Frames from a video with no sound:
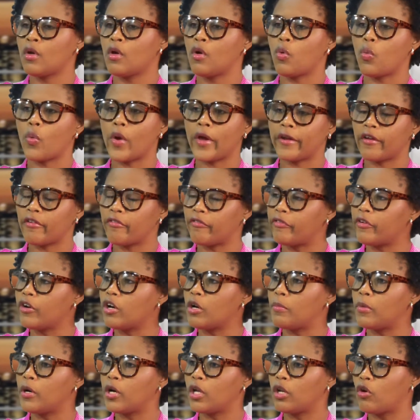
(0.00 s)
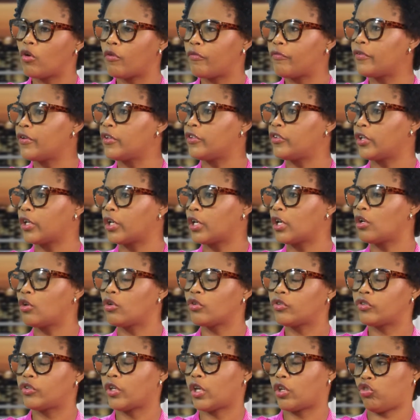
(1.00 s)
whether verbal or physical or
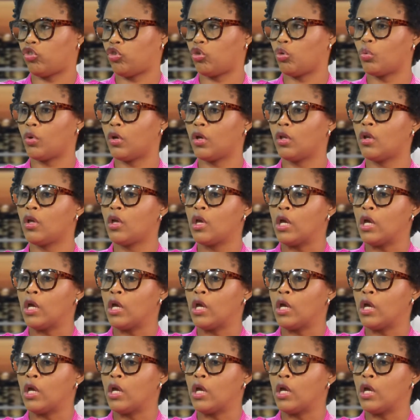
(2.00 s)
sexual.